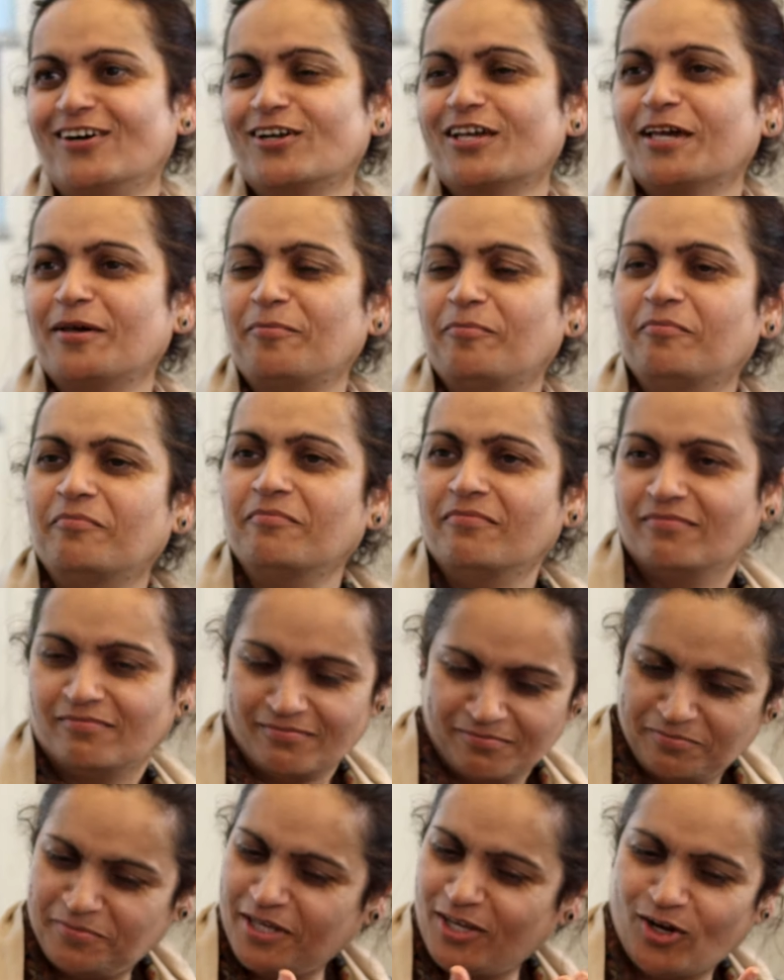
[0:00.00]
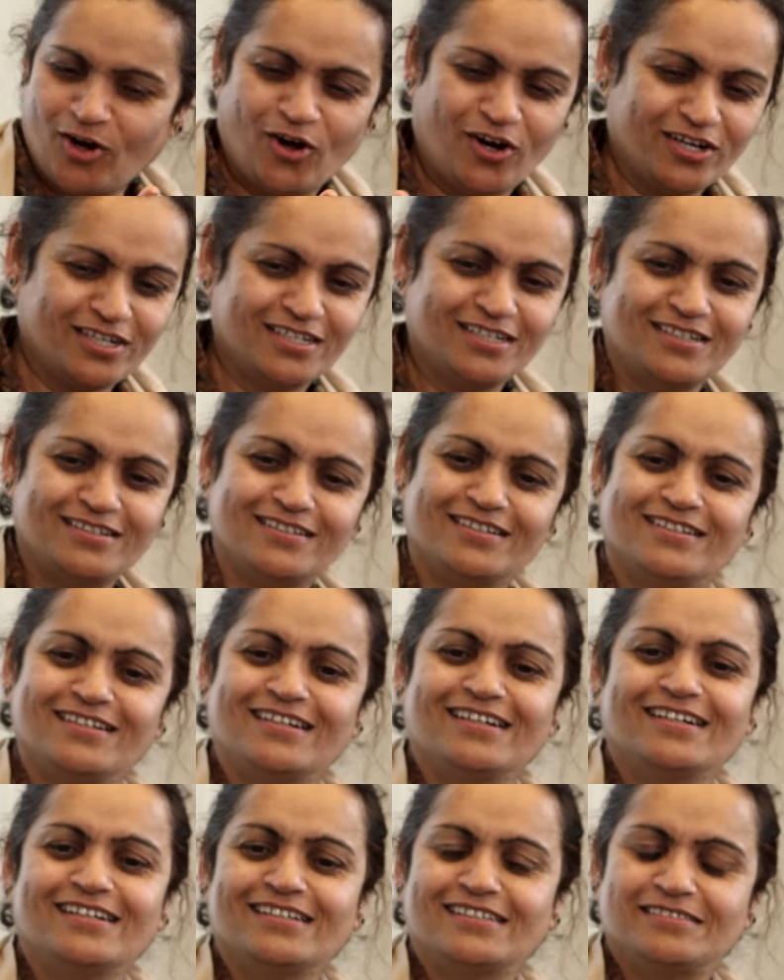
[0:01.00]
Okay, beyond
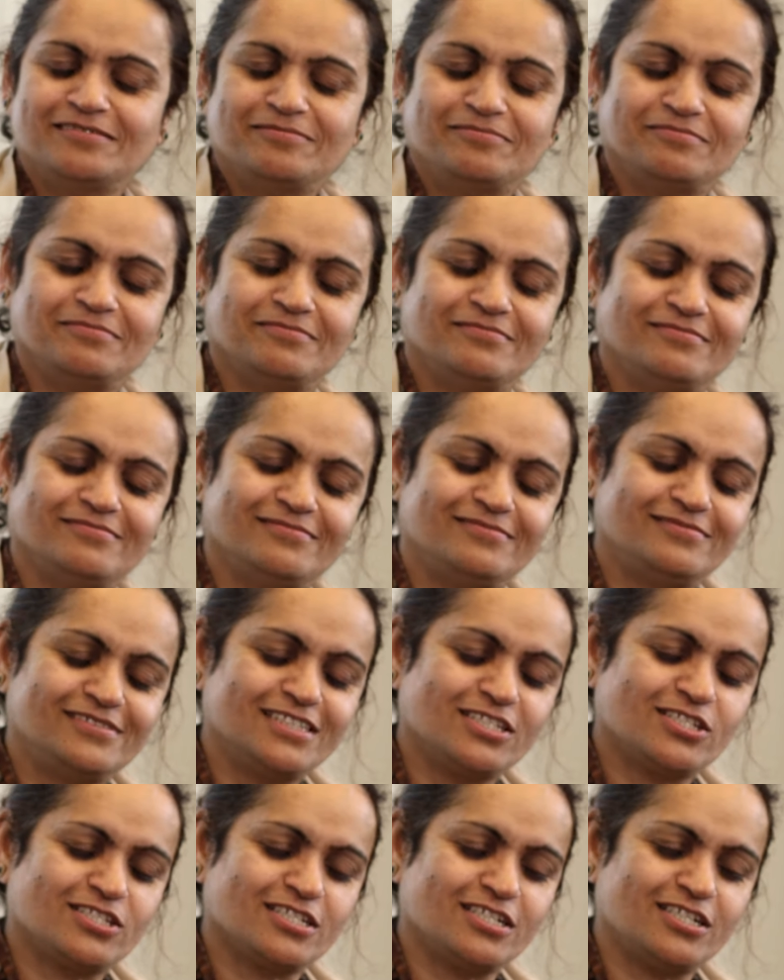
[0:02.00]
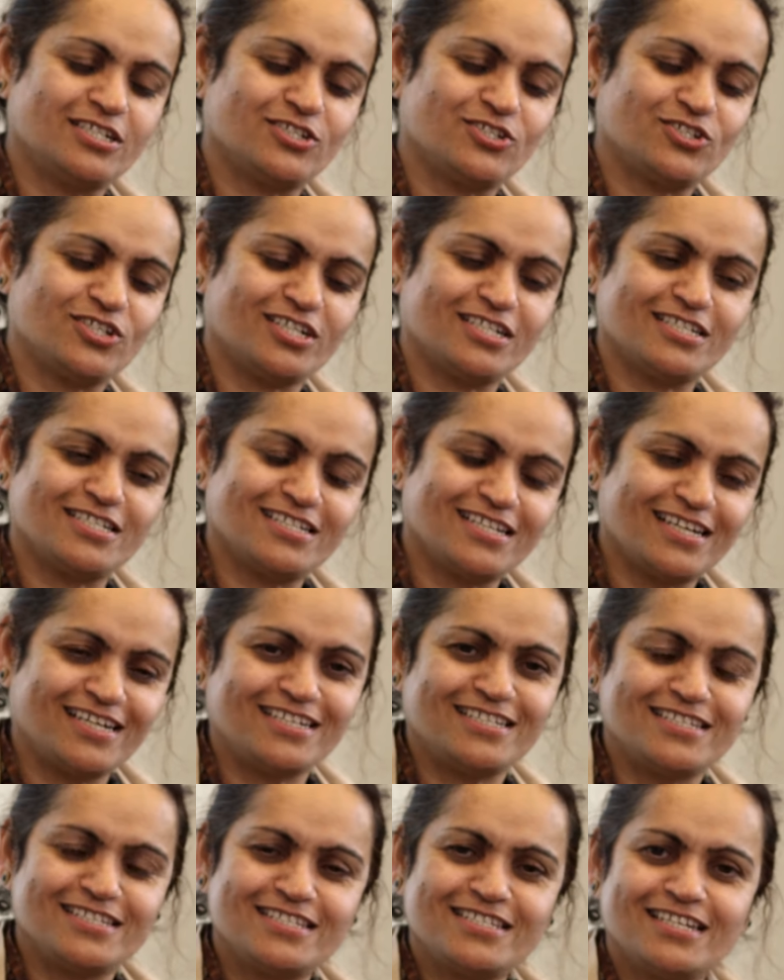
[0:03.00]
research and
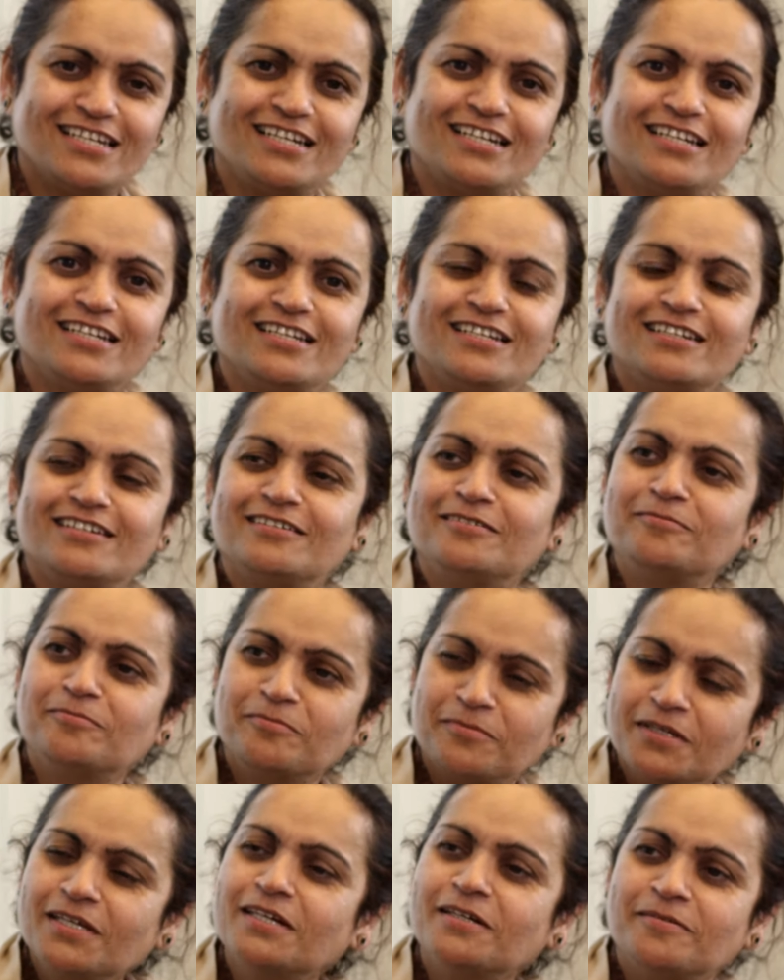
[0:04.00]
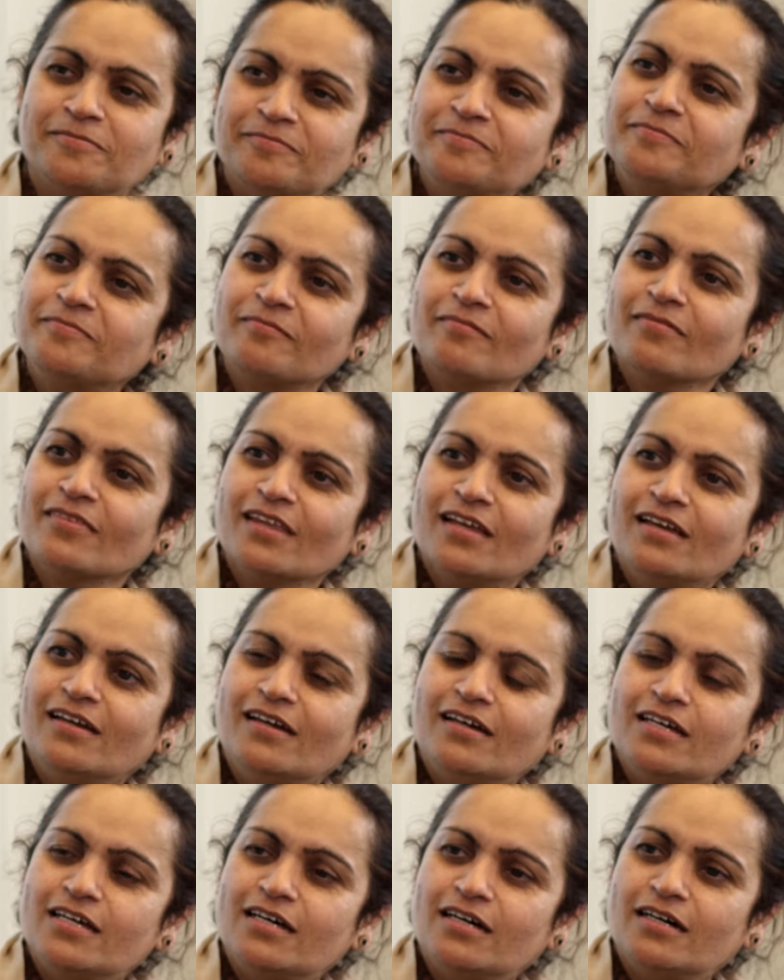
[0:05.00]
science and
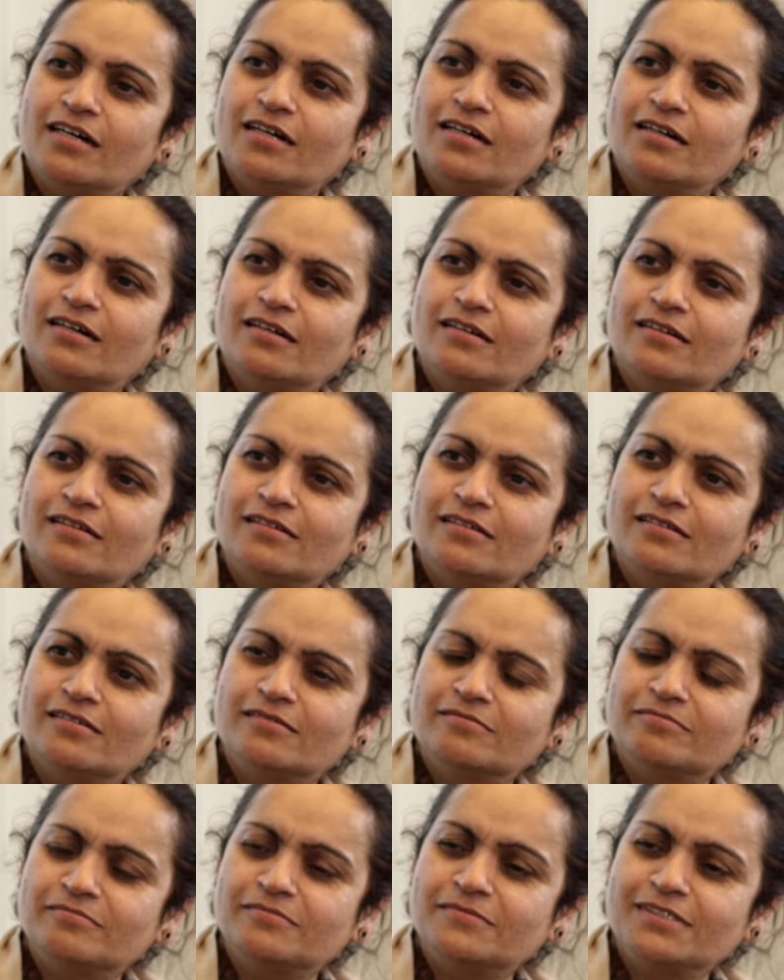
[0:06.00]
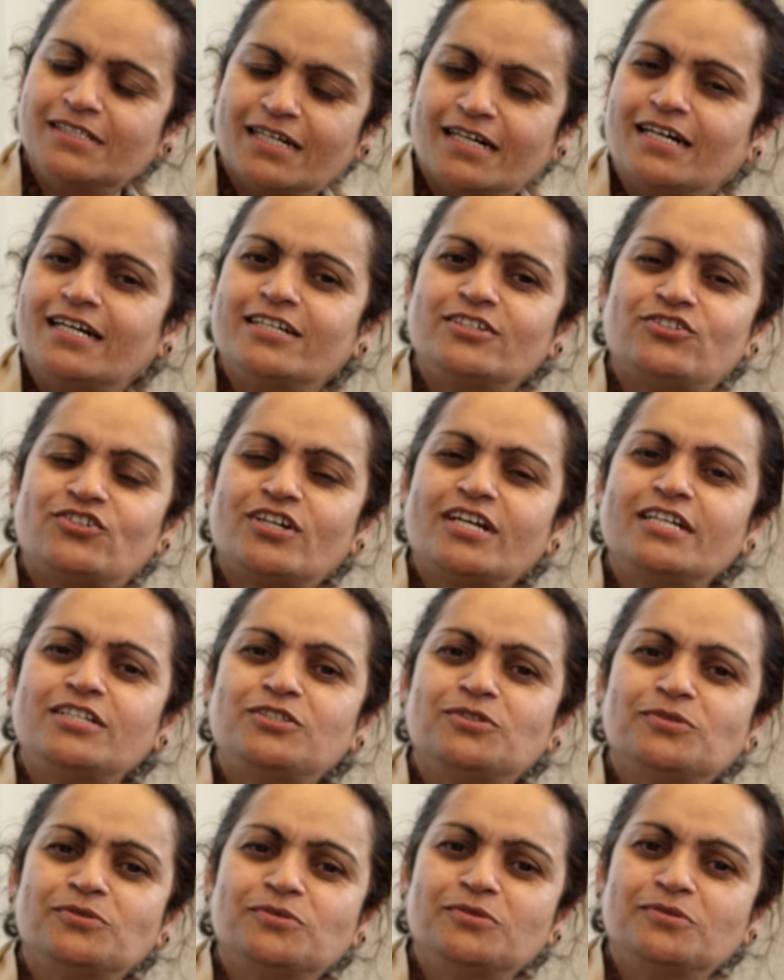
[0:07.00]
I try
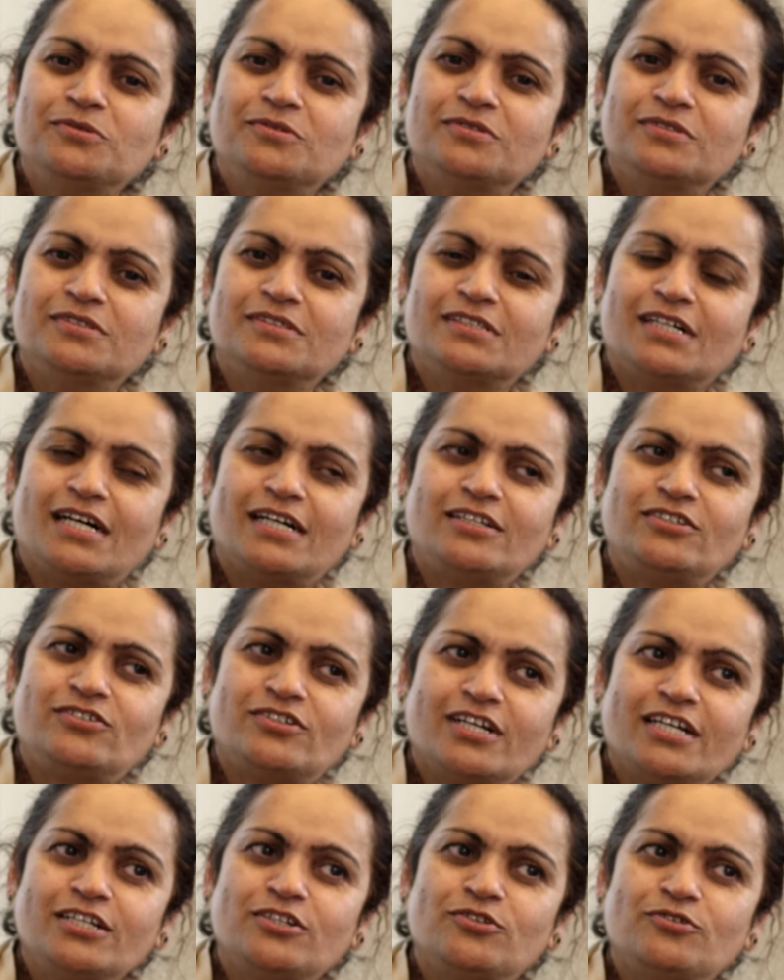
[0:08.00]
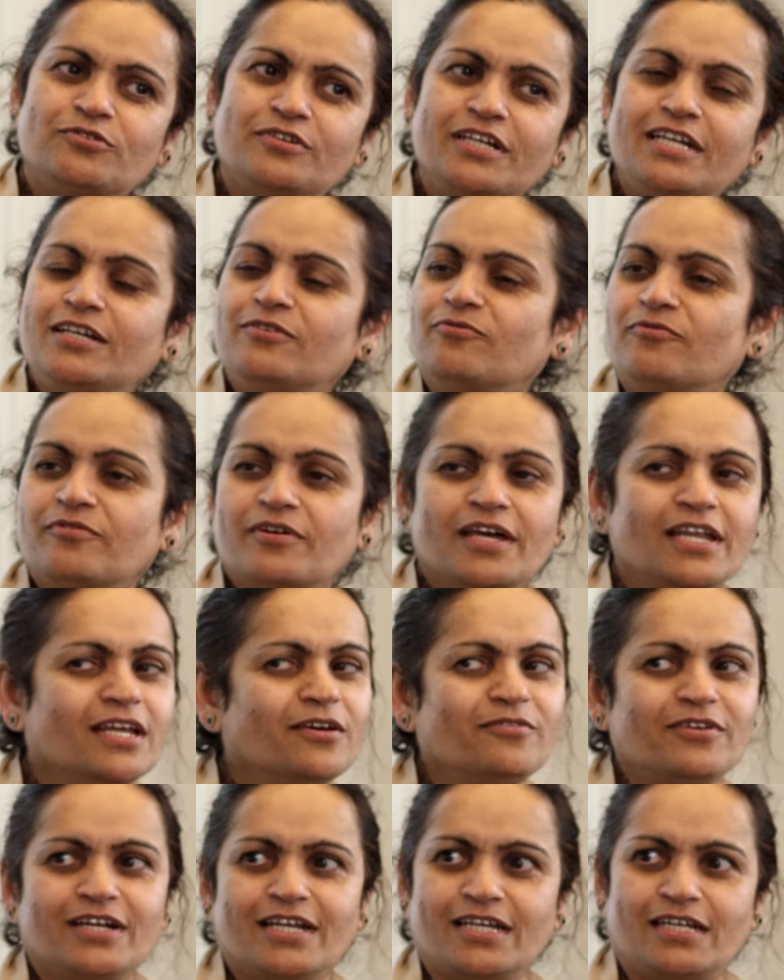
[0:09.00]
to read
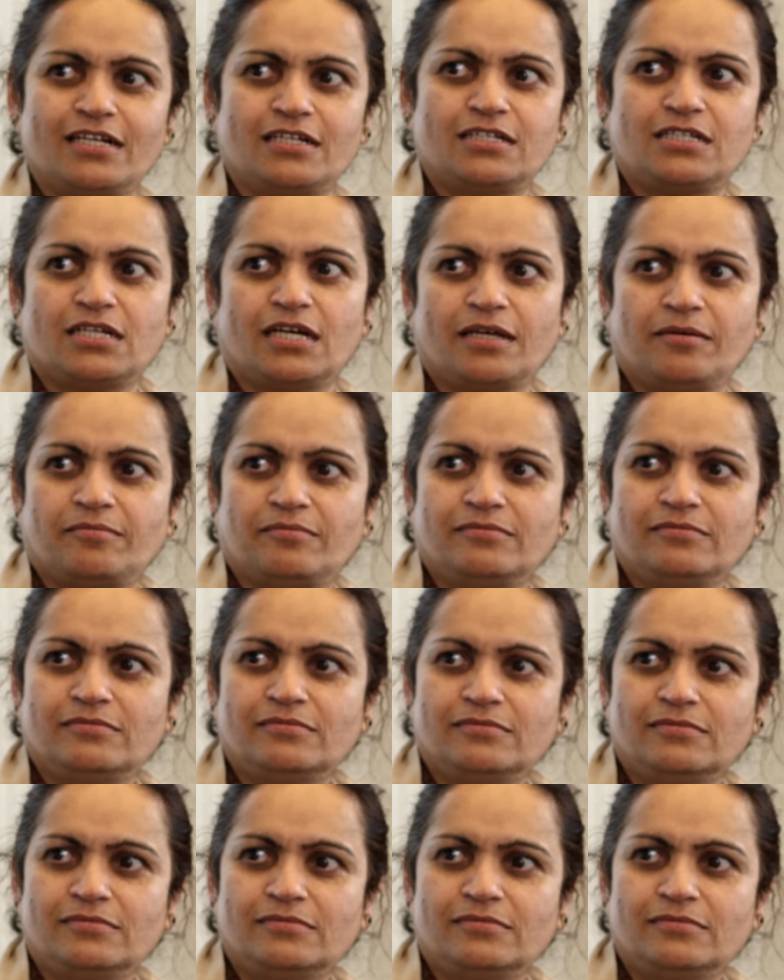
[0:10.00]
whenever I get time.